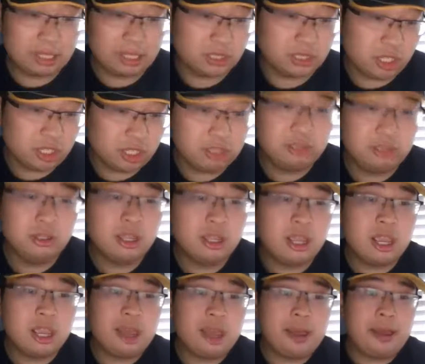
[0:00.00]
don't know.
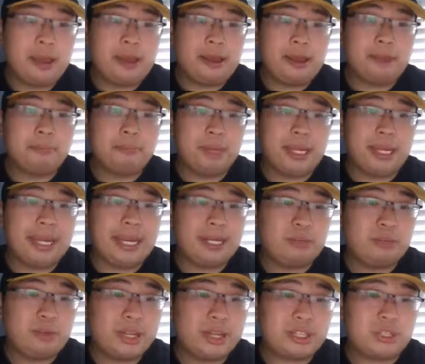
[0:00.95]
But
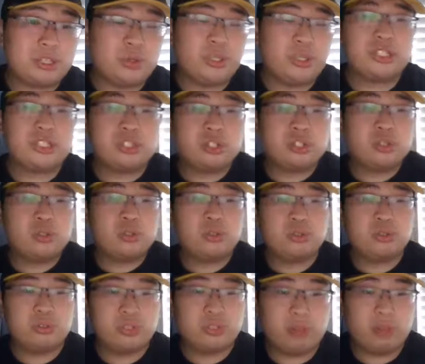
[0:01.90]
anyways, going
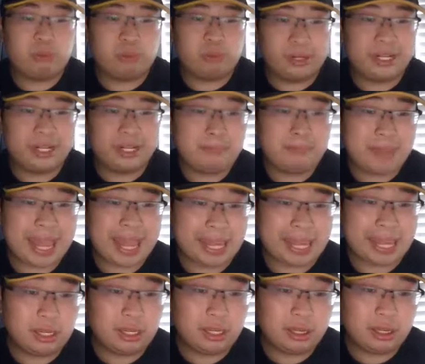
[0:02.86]
into the running
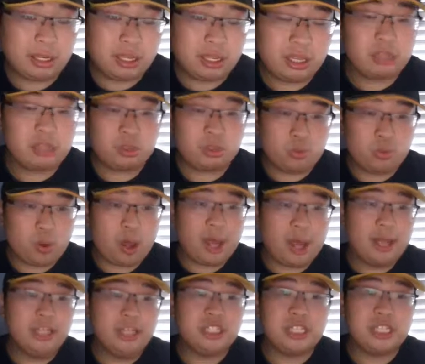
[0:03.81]
back
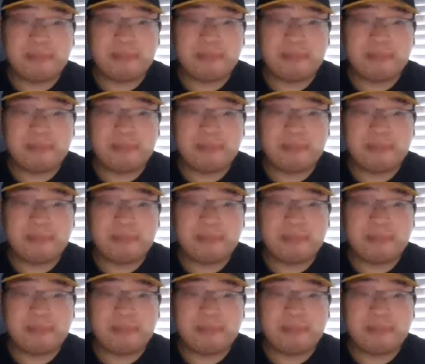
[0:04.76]
squad,